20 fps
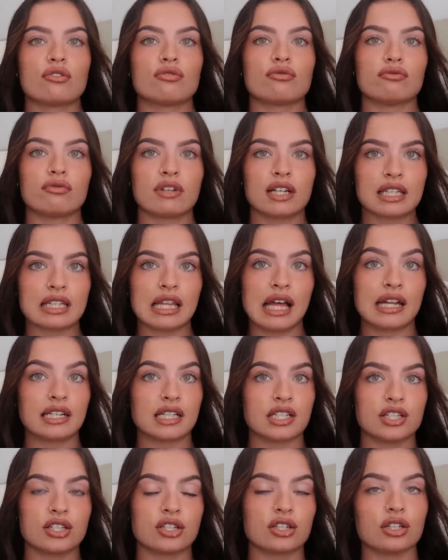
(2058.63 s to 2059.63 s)

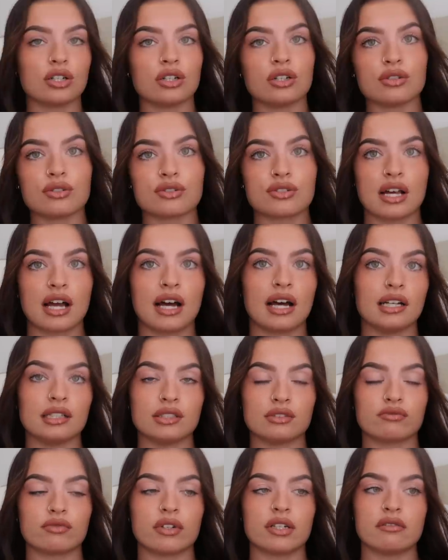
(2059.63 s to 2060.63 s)
realigning your goals
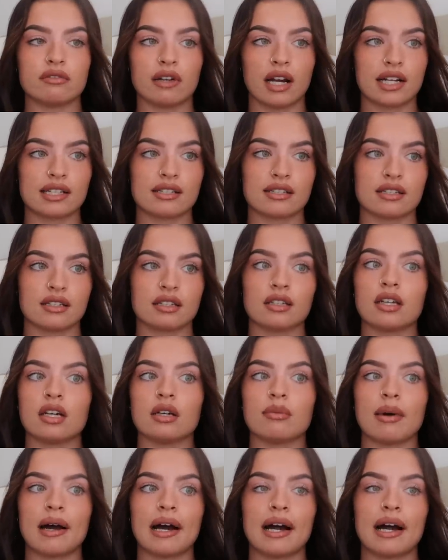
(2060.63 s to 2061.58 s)
and rewriting them